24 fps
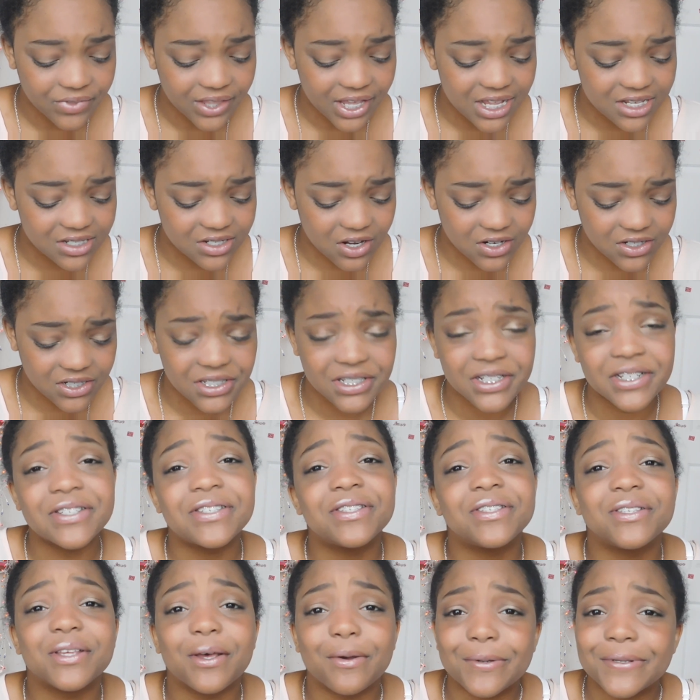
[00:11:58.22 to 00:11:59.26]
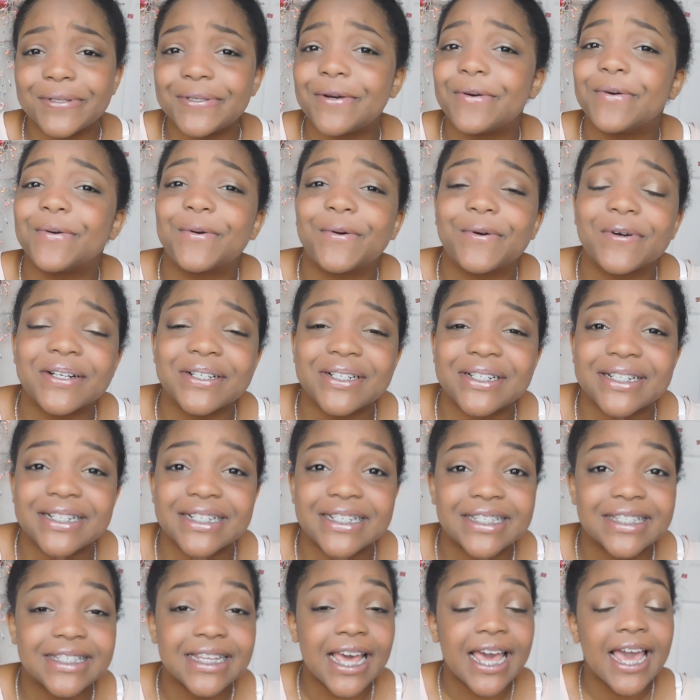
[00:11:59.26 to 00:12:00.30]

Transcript: It was honestly so gorgeous.